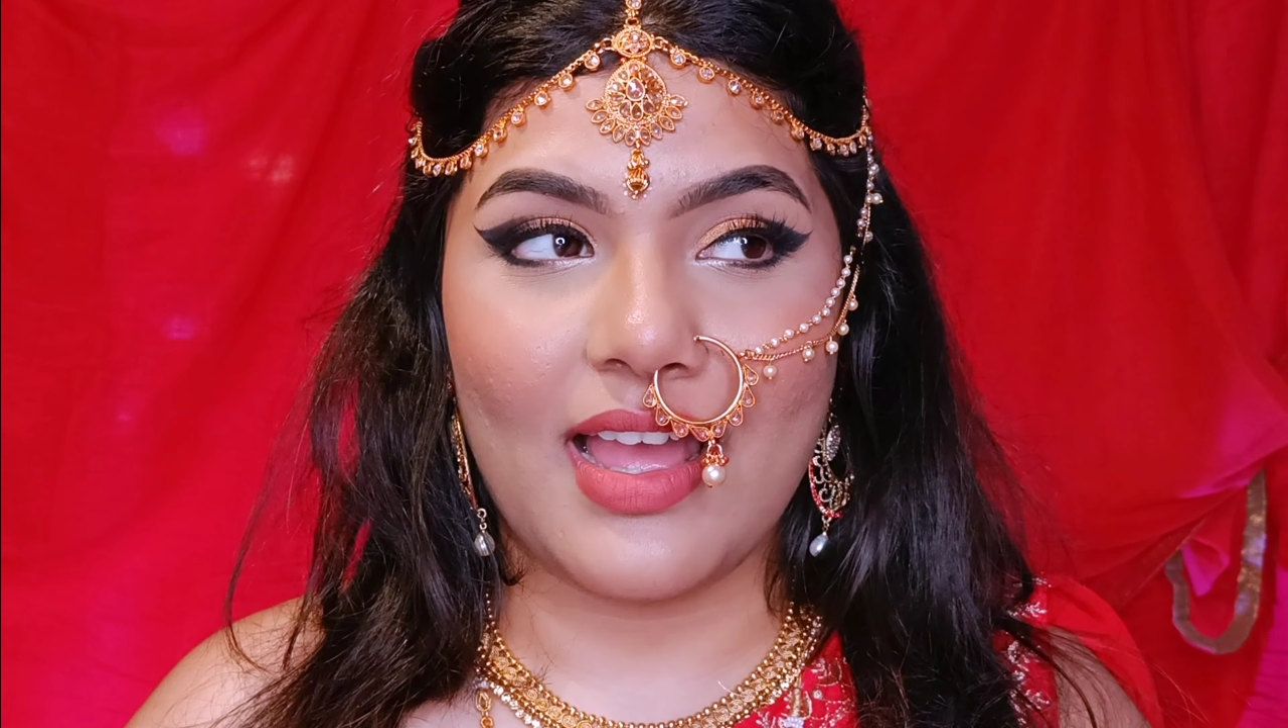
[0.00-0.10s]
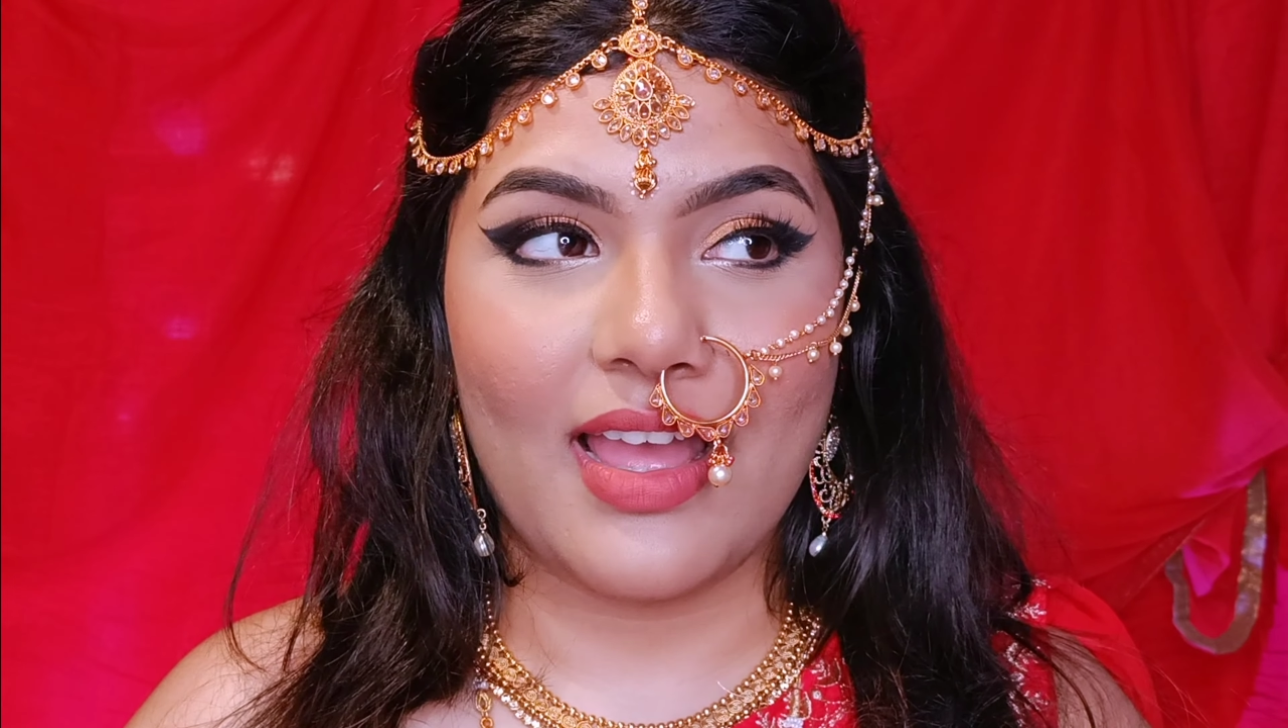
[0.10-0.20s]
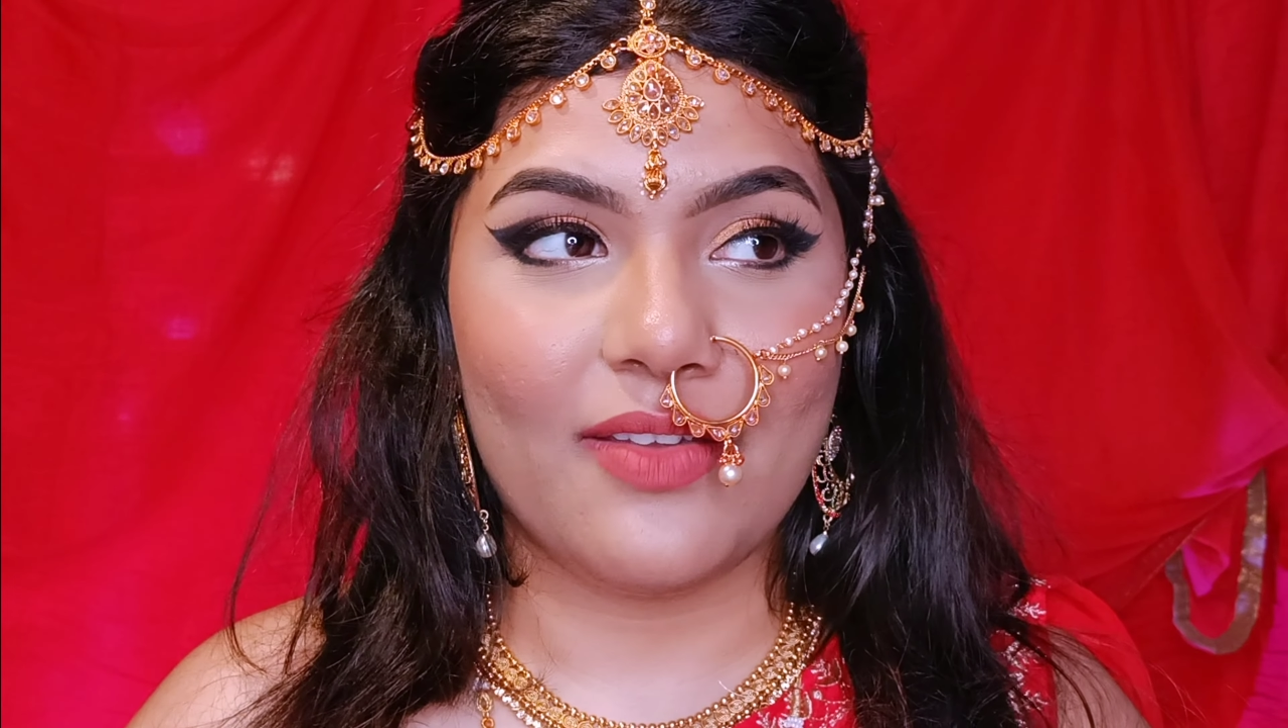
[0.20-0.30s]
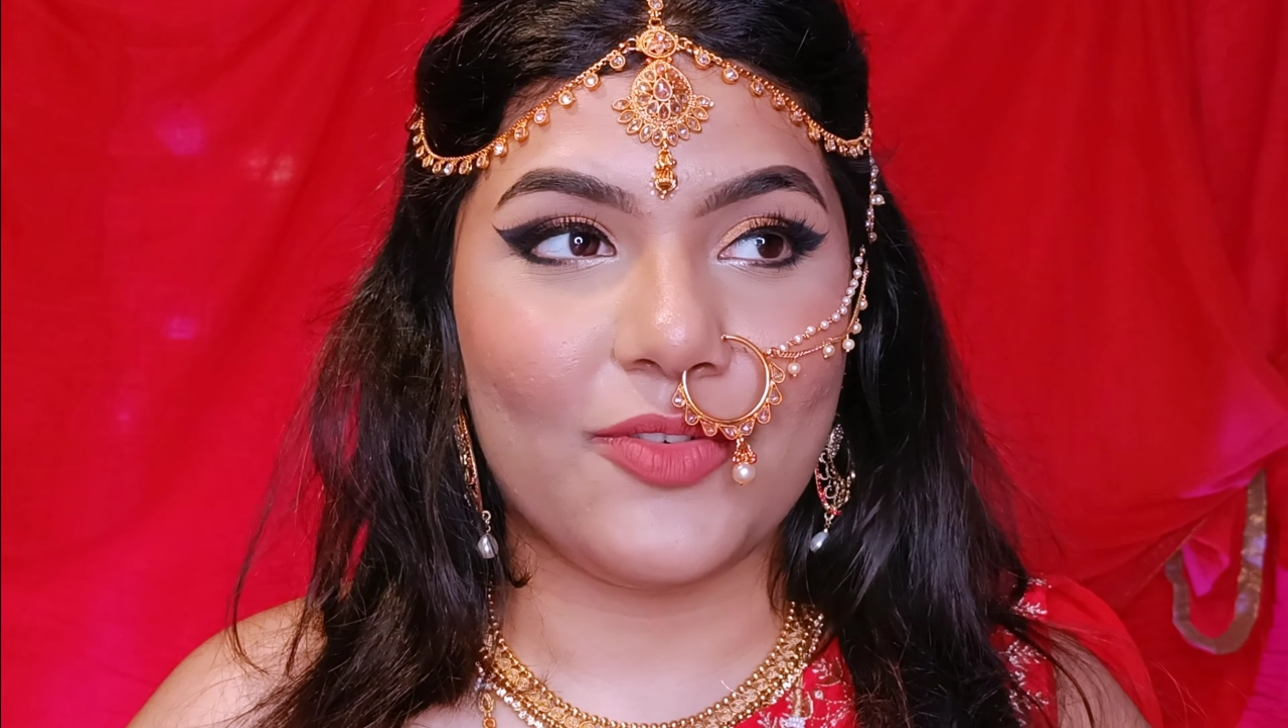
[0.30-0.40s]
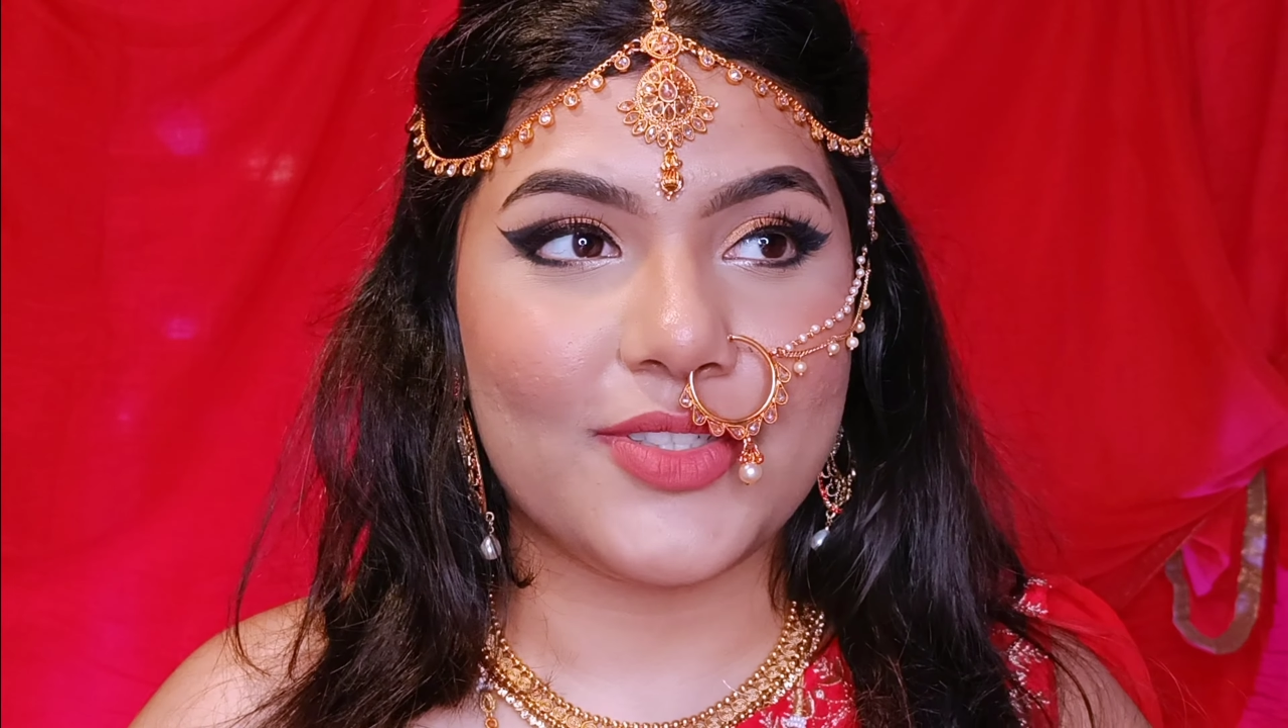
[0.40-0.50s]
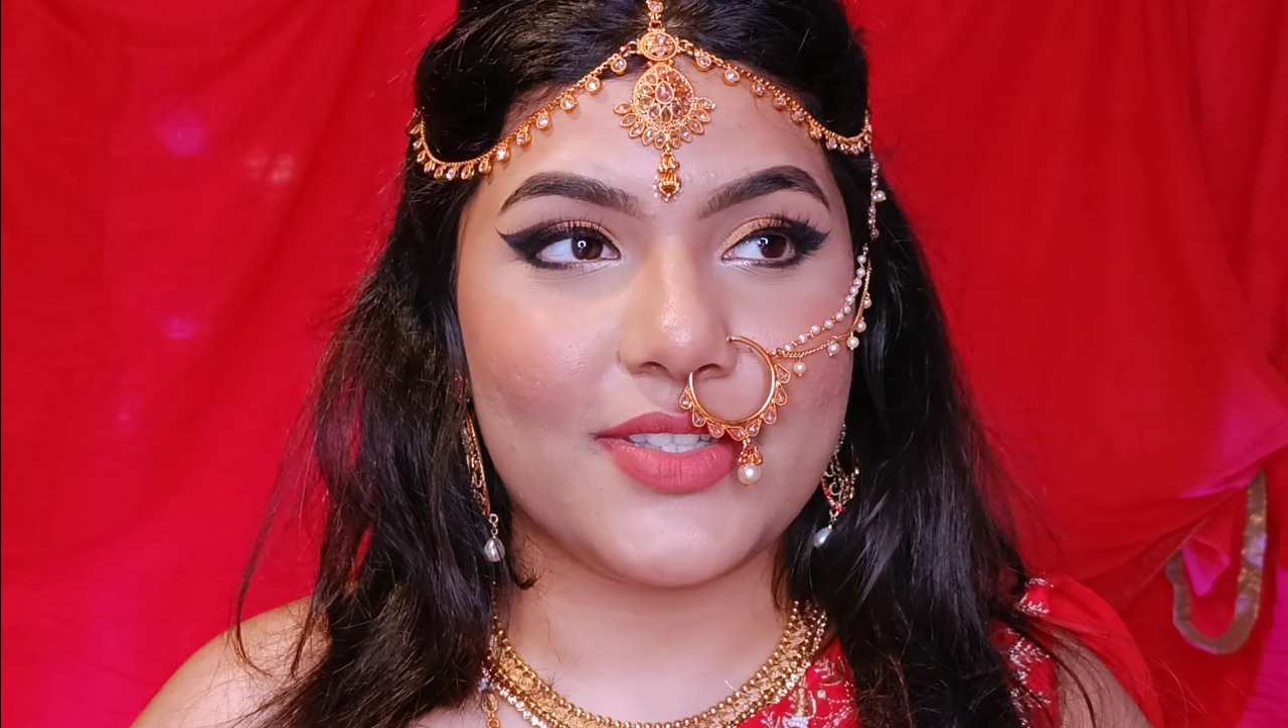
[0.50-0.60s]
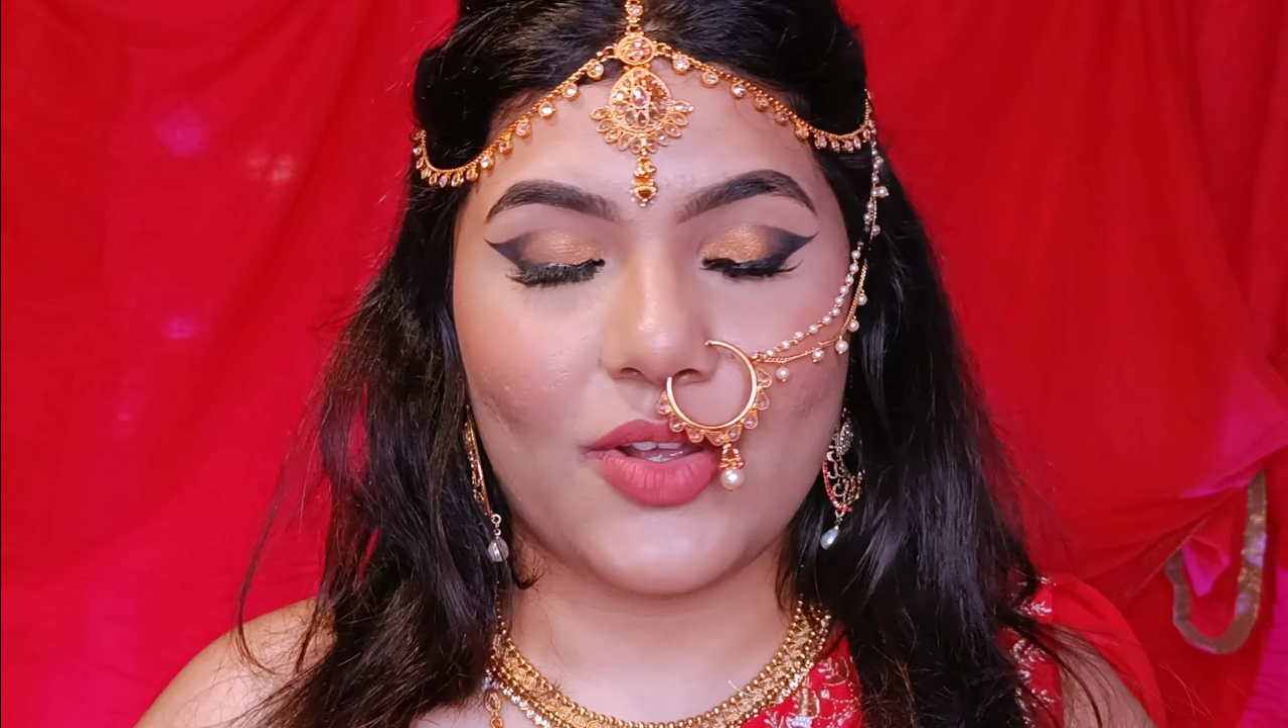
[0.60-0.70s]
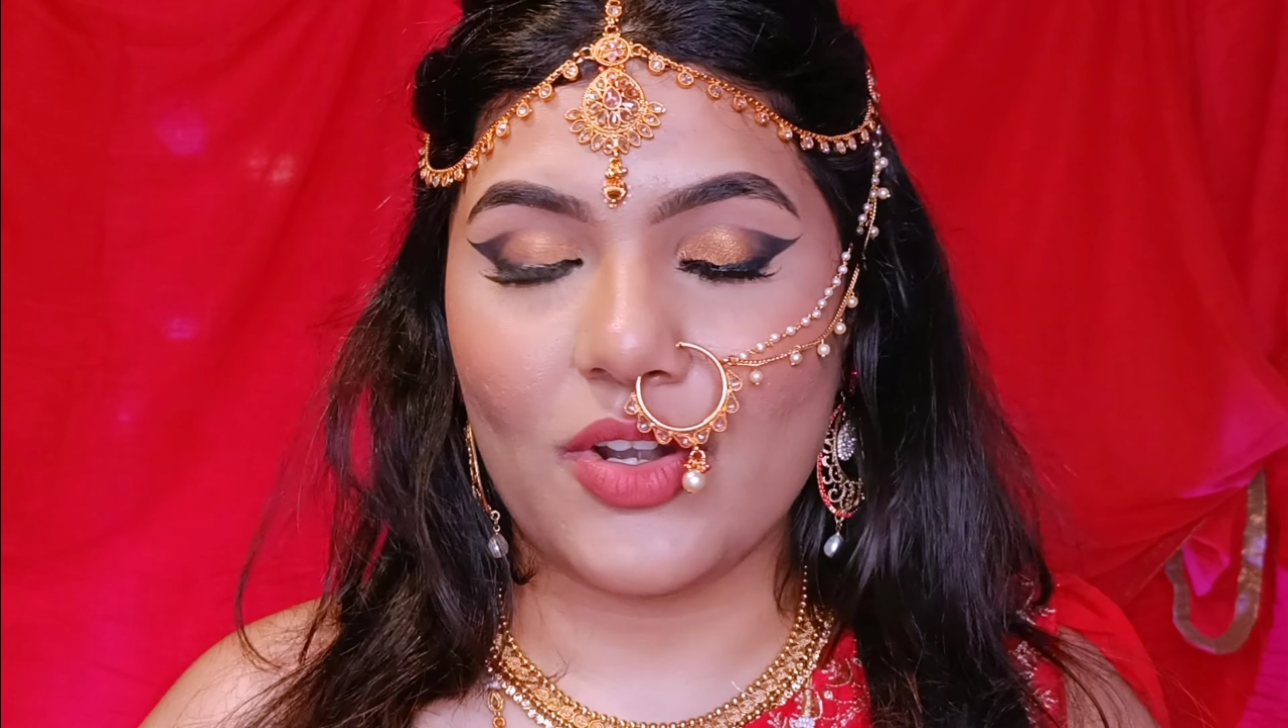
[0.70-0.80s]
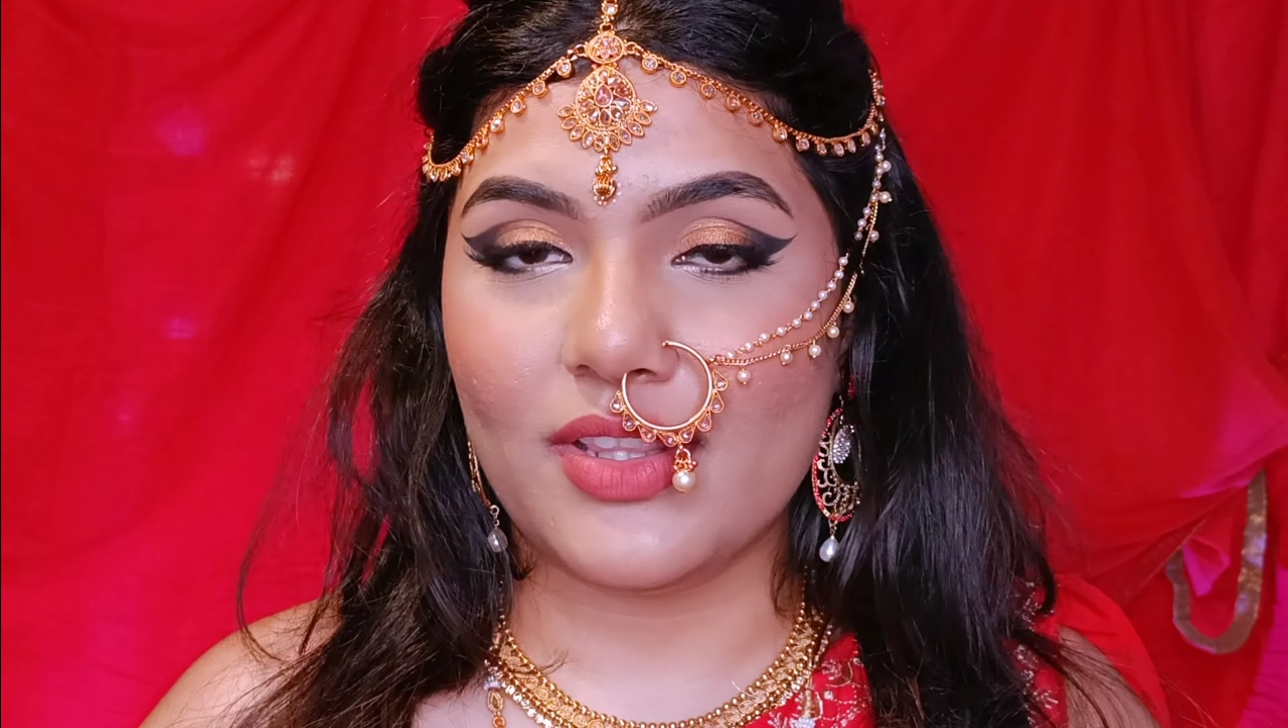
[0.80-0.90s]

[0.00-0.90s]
I was not